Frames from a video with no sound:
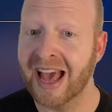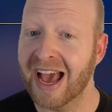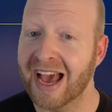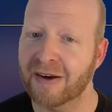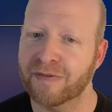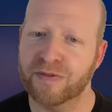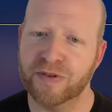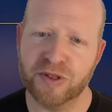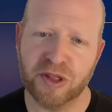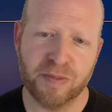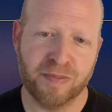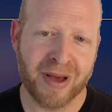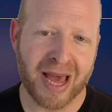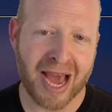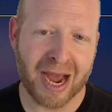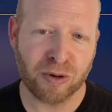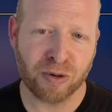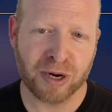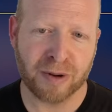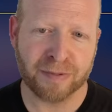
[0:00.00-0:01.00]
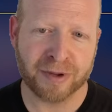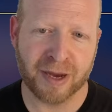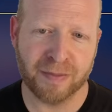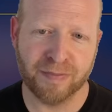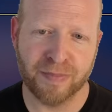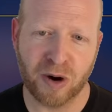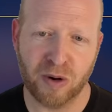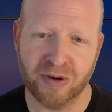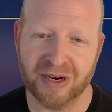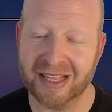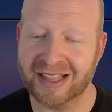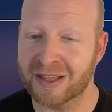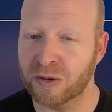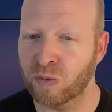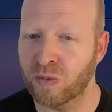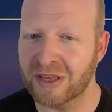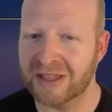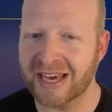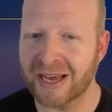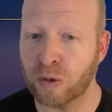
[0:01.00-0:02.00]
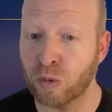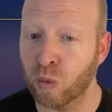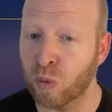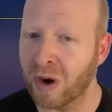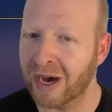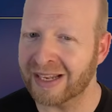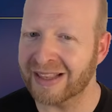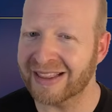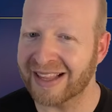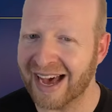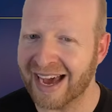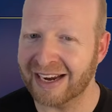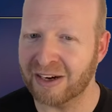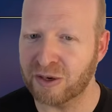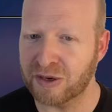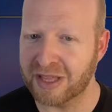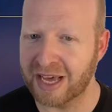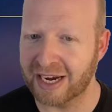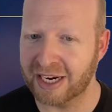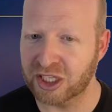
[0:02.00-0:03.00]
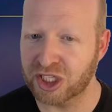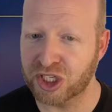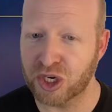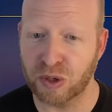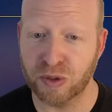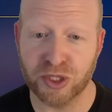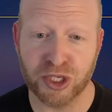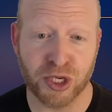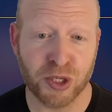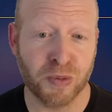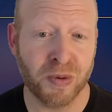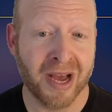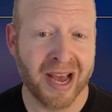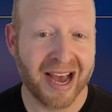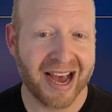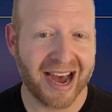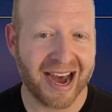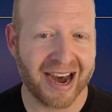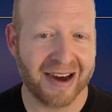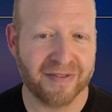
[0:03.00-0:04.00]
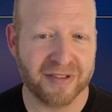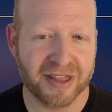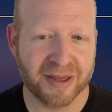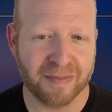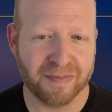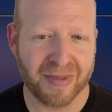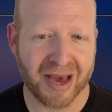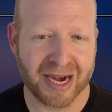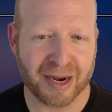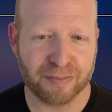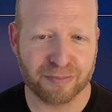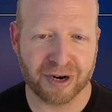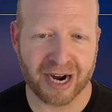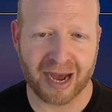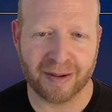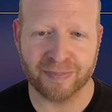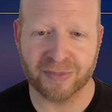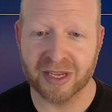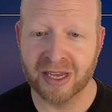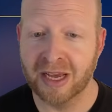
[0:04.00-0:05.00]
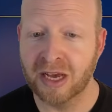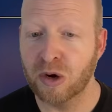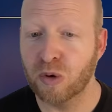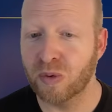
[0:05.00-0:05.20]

And for the power-up components, with that one-liner that I showed you of the meta prompt,